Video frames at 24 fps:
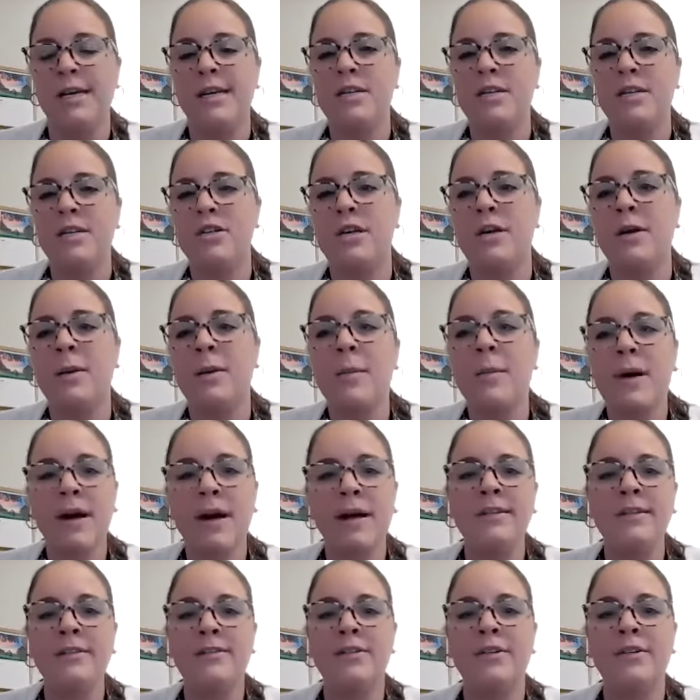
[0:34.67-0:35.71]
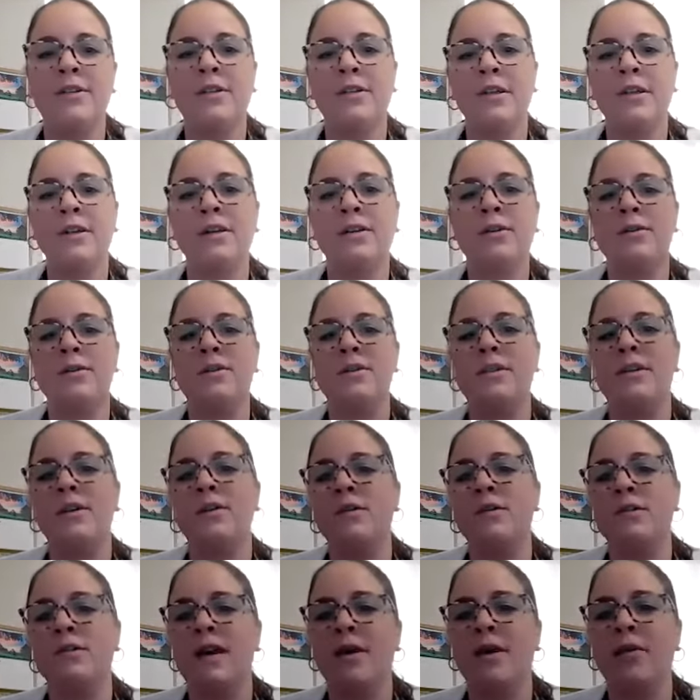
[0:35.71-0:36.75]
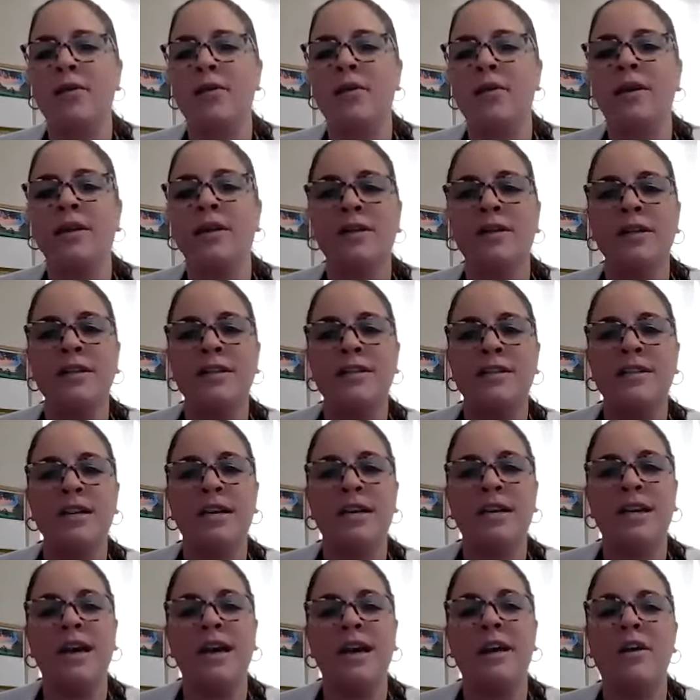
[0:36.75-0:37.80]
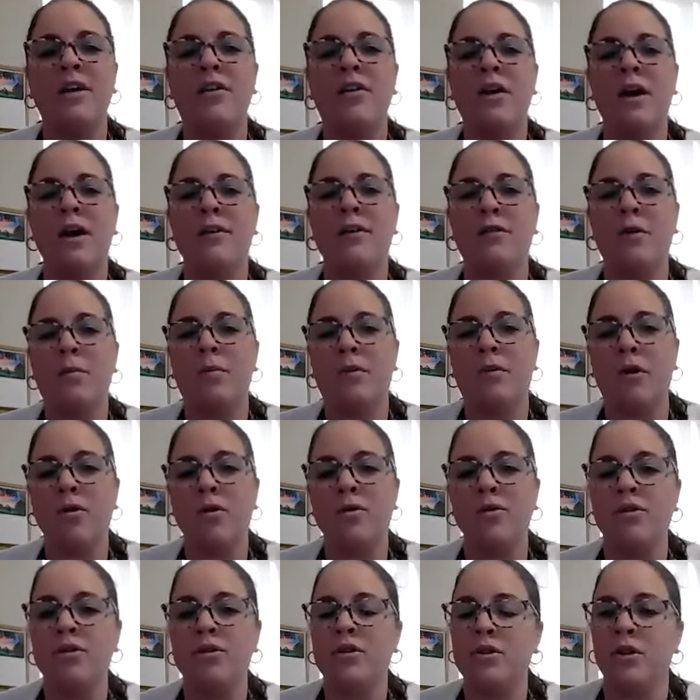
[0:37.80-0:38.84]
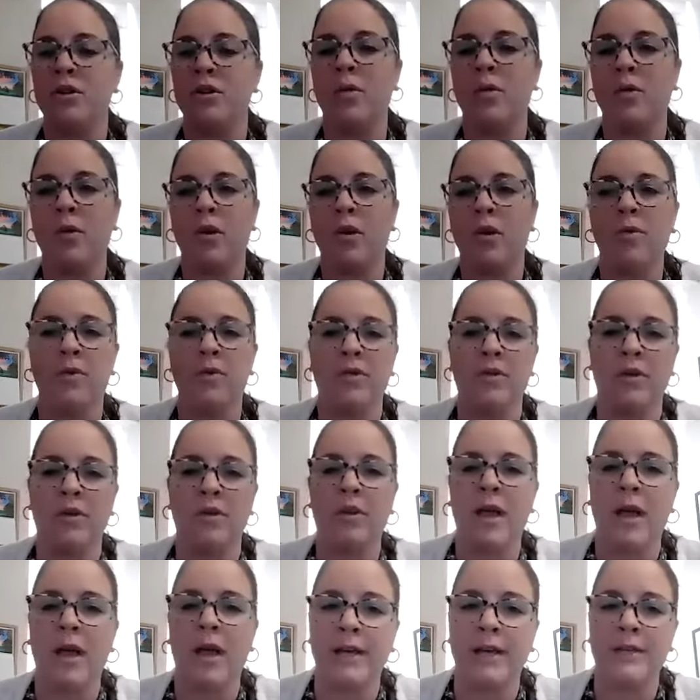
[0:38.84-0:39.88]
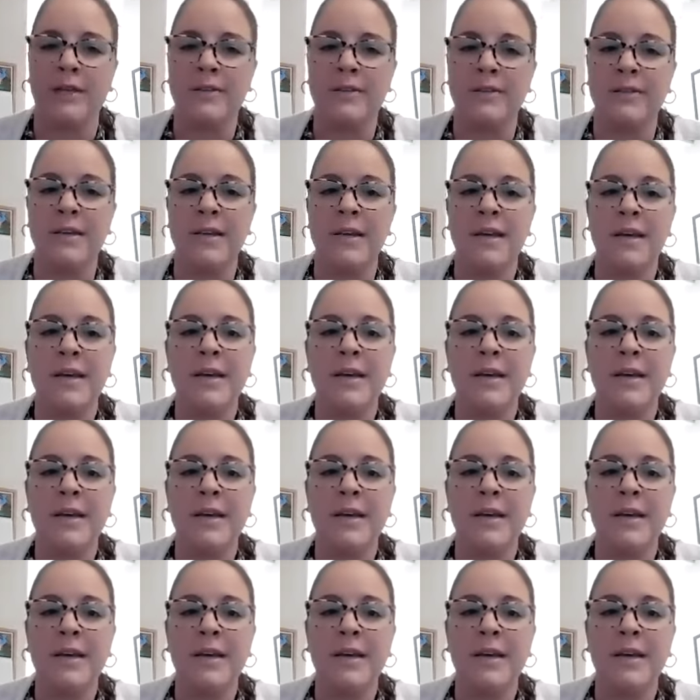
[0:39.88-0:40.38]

She combines her clinical skill set with a holistic, integrative approach to her work with her clients.